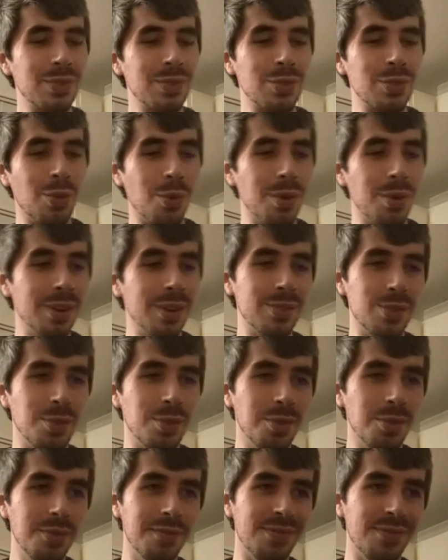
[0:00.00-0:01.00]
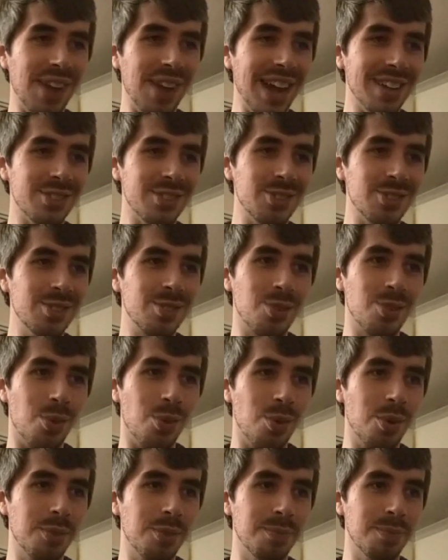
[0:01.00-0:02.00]
Tori's old-fashioned
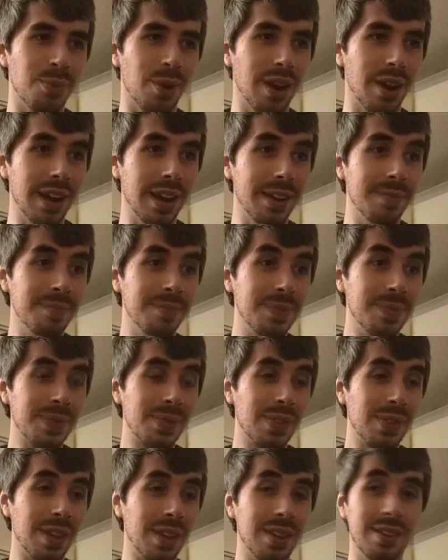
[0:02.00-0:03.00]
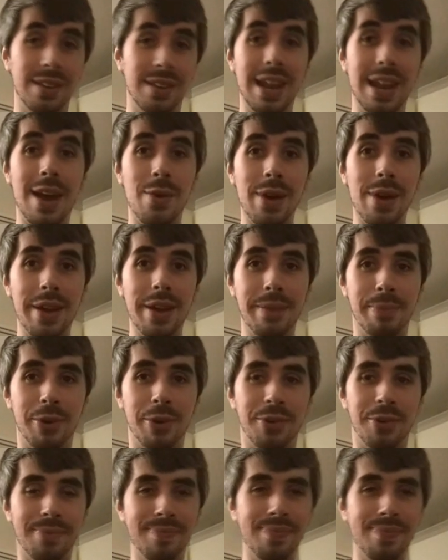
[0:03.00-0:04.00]
cornbread, now edible.